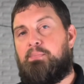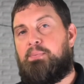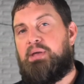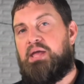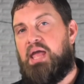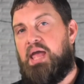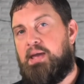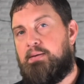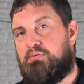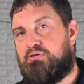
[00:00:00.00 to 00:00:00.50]

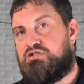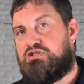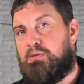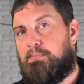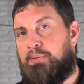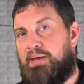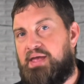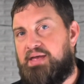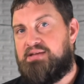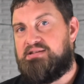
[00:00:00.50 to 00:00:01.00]
be able to
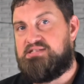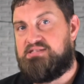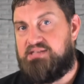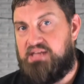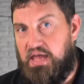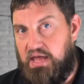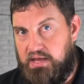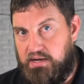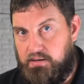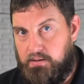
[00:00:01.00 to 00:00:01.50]
pay his
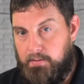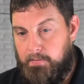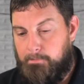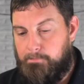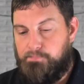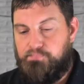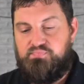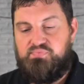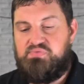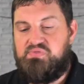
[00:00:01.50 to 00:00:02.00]
debt.
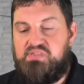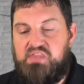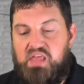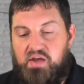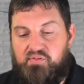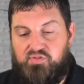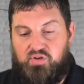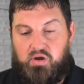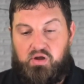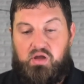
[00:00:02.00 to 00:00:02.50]

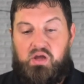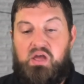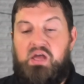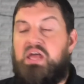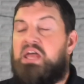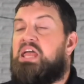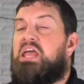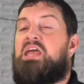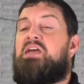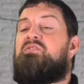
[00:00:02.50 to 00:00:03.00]
Never.
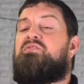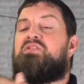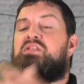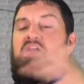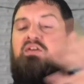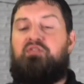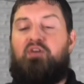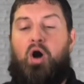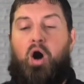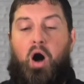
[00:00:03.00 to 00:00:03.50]
Even
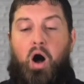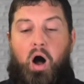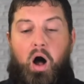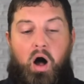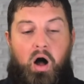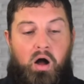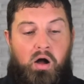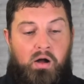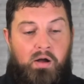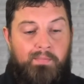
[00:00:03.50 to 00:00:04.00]
if
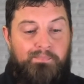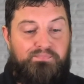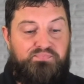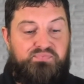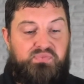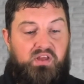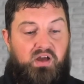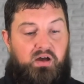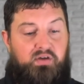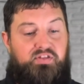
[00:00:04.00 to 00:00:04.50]

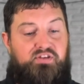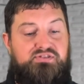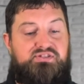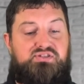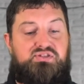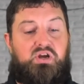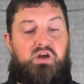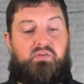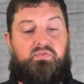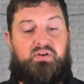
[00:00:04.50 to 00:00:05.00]
all of the
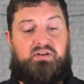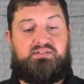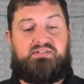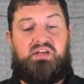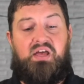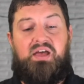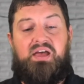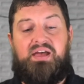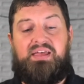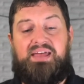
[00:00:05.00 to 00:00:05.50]
servants
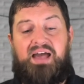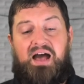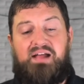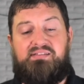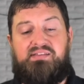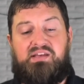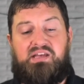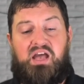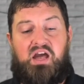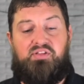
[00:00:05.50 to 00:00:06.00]
got
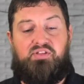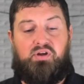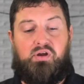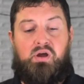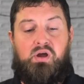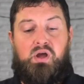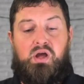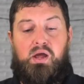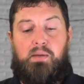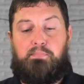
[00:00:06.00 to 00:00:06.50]

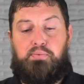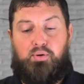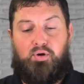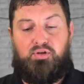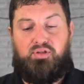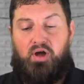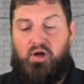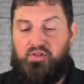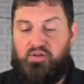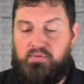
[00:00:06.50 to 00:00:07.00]
together and
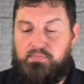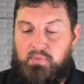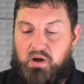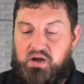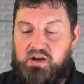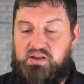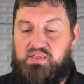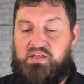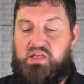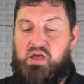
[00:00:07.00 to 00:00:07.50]
pulled all their
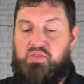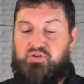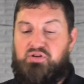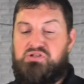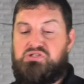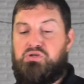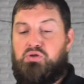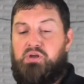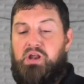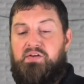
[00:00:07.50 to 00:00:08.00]
money together and
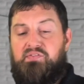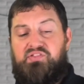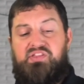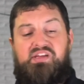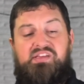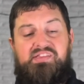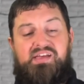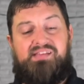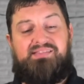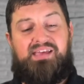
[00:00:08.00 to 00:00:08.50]
sold
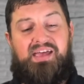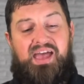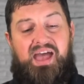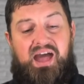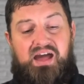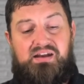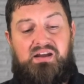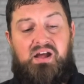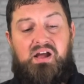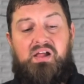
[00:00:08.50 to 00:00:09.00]
everything that they
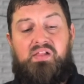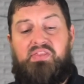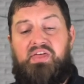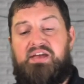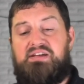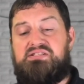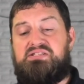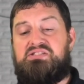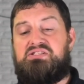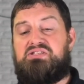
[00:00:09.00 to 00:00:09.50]
had,
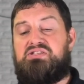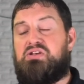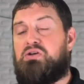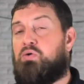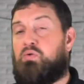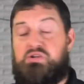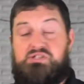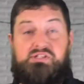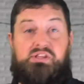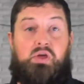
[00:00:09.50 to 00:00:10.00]
they still,
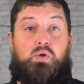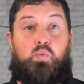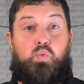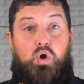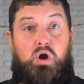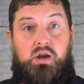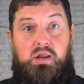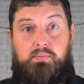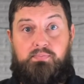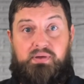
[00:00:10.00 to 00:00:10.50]
which they
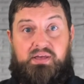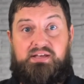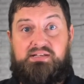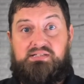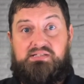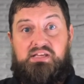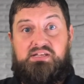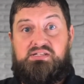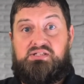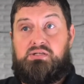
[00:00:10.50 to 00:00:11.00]
wouldn't because
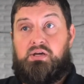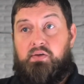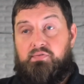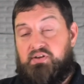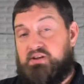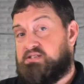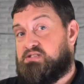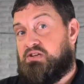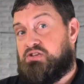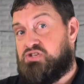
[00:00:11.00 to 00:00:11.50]
this
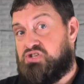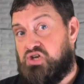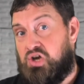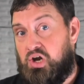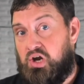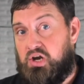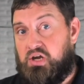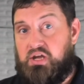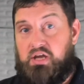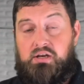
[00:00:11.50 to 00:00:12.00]
servant is a
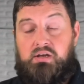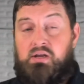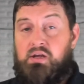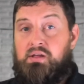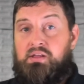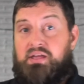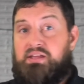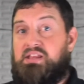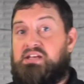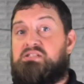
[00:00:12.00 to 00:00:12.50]
jerk and
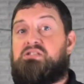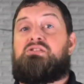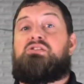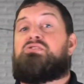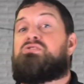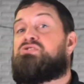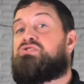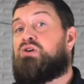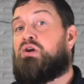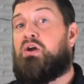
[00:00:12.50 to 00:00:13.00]
it doesn't
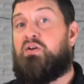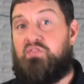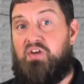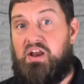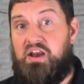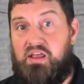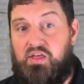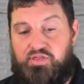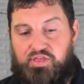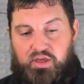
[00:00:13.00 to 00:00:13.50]
deserve
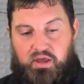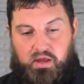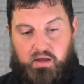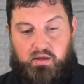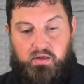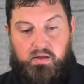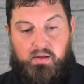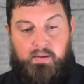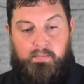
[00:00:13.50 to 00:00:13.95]
anything,